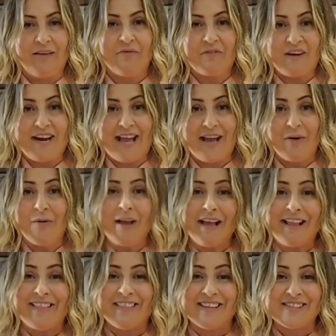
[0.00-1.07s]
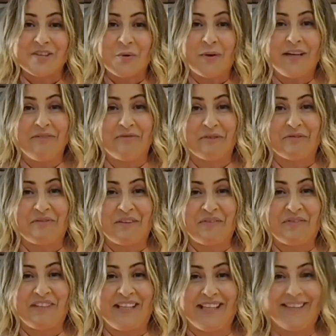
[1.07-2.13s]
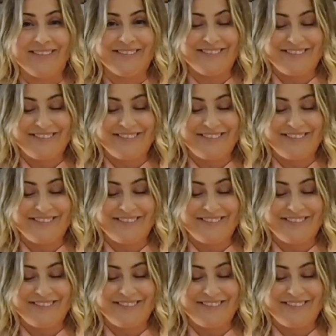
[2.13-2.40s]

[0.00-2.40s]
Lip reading: For now, these go in for 15.